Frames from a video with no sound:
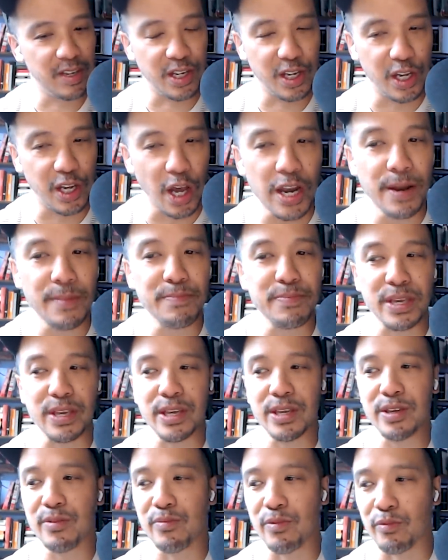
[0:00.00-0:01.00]
going to
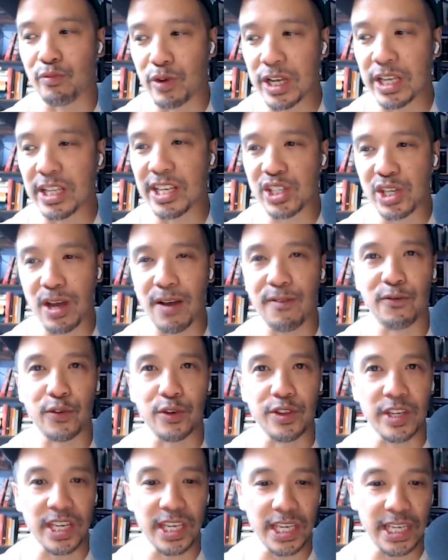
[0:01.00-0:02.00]
be really tough
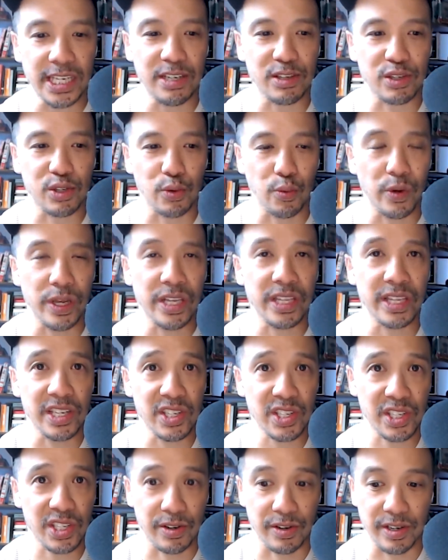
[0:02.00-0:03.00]
for the Heat to win
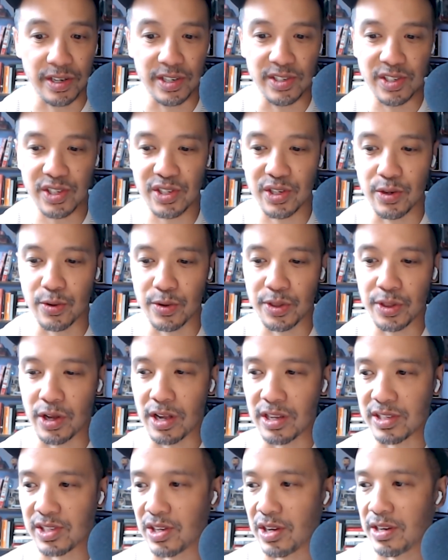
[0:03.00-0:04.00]
this series. Your
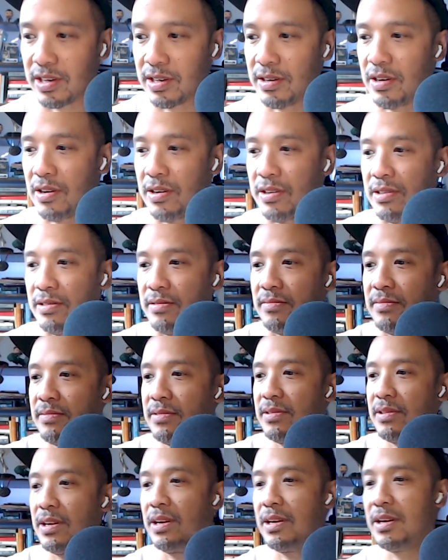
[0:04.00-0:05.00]
thoughts on
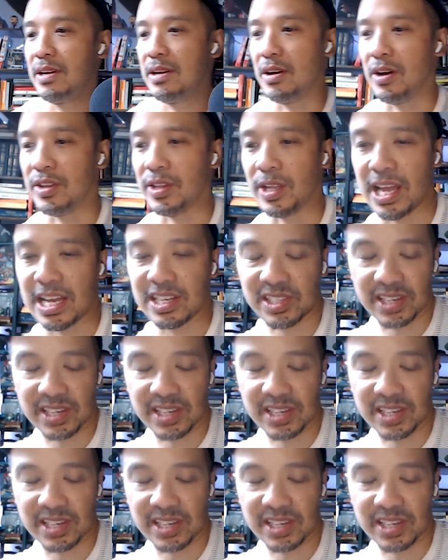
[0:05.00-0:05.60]
the last